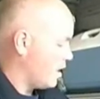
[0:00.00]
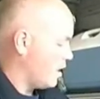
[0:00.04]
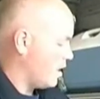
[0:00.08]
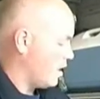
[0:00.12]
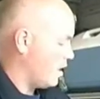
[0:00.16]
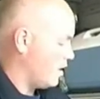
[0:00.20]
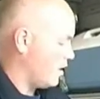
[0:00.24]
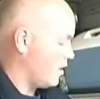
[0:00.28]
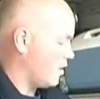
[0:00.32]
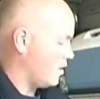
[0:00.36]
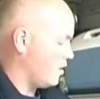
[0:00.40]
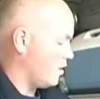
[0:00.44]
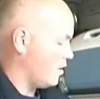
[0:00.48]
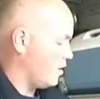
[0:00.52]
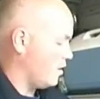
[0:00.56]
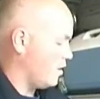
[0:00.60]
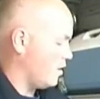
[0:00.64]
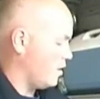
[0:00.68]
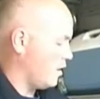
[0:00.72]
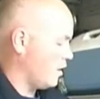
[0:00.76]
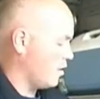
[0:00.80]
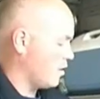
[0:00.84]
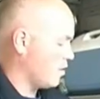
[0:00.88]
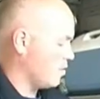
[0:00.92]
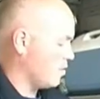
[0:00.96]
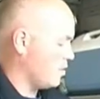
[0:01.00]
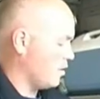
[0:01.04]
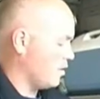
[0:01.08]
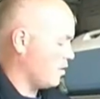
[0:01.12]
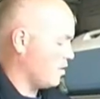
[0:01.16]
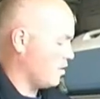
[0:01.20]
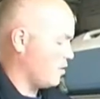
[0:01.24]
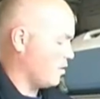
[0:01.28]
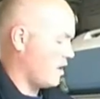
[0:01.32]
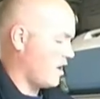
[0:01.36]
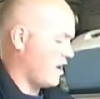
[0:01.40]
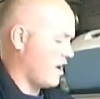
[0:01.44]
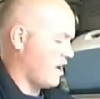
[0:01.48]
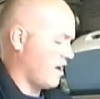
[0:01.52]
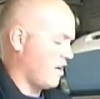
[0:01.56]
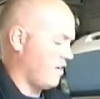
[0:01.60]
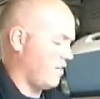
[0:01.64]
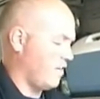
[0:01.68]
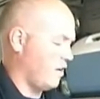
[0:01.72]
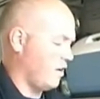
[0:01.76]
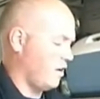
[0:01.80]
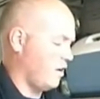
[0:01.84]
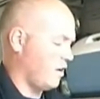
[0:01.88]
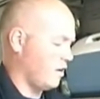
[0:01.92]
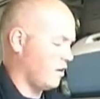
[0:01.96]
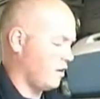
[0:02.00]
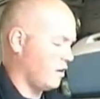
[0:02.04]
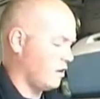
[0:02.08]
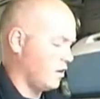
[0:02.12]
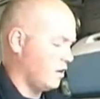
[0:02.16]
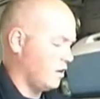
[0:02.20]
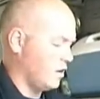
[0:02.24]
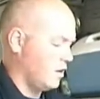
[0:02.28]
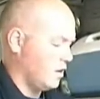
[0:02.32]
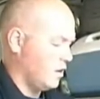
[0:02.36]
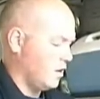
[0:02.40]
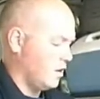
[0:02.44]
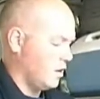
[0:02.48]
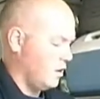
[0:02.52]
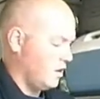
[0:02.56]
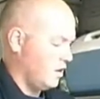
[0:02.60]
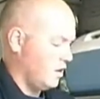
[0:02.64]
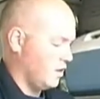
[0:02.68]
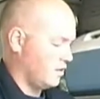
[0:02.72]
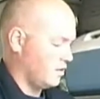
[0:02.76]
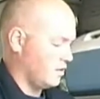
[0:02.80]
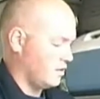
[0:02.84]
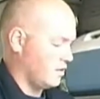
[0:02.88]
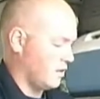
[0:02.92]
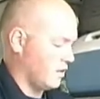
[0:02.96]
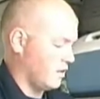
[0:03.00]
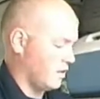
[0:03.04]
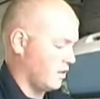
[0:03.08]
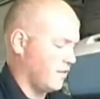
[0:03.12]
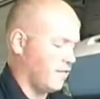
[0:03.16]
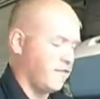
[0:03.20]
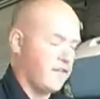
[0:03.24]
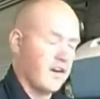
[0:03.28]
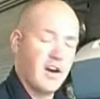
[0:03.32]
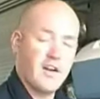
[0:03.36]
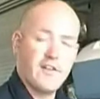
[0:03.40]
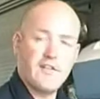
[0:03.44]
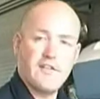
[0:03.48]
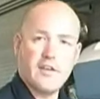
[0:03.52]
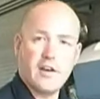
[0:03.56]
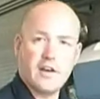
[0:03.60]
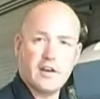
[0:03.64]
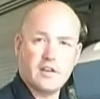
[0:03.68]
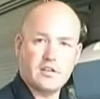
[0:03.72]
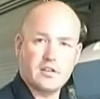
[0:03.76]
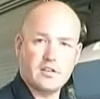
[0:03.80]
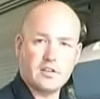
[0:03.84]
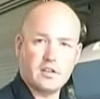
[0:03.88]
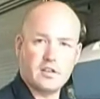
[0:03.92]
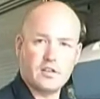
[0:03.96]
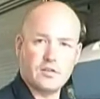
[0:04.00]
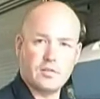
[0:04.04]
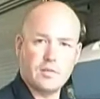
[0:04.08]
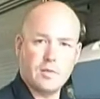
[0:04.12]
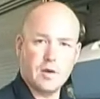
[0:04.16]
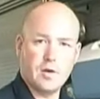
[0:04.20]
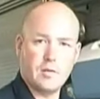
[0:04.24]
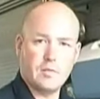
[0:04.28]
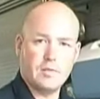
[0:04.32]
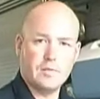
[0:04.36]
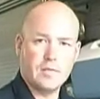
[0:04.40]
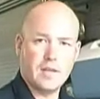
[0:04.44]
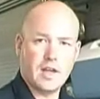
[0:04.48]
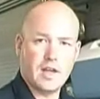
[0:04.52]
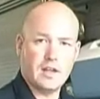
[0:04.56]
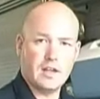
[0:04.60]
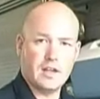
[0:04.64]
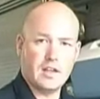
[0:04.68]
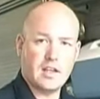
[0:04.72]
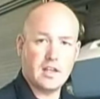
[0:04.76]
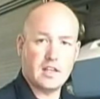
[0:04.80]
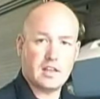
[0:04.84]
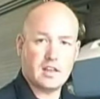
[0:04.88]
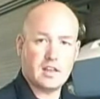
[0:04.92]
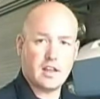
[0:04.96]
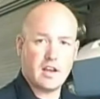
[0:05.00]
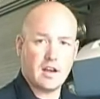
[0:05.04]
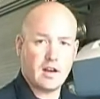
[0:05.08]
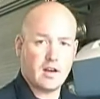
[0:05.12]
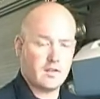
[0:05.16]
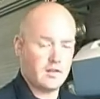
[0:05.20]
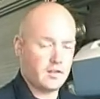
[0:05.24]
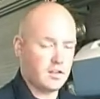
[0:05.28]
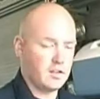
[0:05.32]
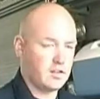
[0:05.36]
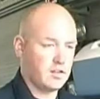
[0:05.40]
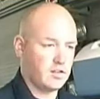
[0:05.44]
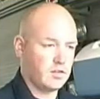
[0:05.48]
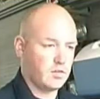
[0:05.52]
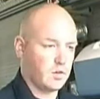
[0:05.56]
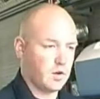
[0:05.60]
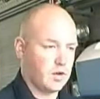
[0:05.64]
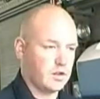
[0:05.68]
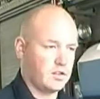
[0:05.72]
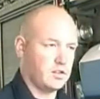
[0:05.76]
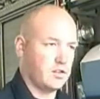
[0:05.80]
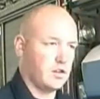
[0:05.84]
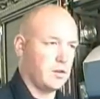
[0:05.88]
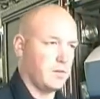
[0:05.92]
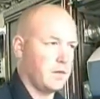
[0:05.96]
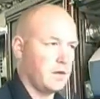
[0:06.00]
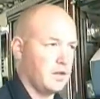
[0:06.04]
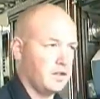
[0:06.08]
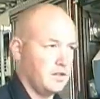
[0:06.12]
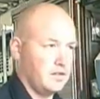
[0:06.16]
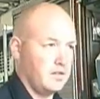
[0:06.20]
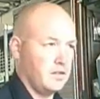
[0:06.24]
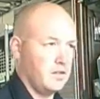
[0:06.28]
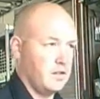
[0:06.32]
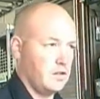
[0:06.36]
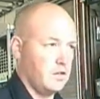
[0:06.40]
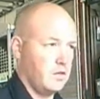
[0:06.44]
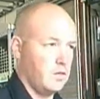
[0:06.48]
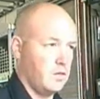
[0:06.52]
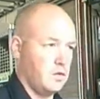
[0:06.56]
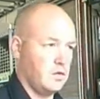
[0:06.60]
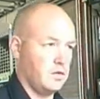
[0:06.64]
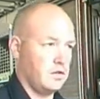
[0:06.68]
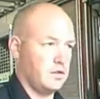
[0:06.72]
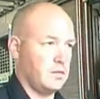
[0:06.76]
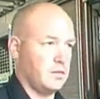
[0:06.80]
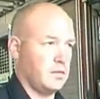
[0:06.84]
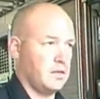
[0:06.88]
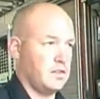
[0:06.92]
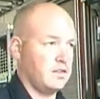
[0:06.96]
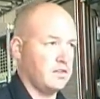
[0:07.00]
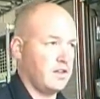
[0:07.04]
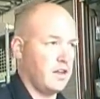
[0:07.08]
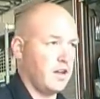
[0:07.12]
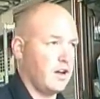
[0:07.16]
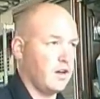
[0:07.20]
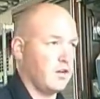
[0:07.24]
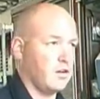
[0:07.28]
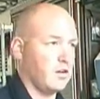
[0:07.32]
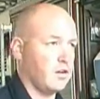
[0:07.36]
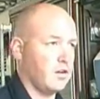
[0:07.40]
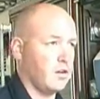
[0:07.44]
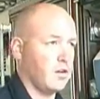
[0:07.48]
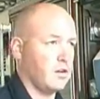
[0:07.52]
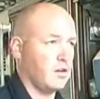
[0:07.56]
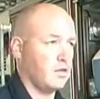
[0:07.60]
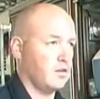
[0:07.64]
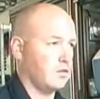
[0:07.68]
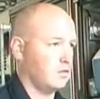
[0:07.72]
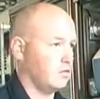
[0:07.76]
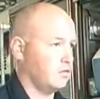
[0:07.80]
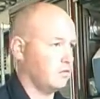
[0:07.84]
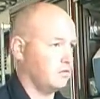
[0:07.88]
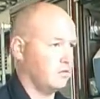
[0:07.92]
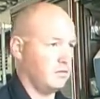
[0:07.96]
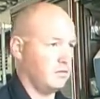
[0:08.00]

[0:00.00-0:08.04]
The other mode that we have here is the firefighter search mode. And to get there, this is when somebody's down, hurt,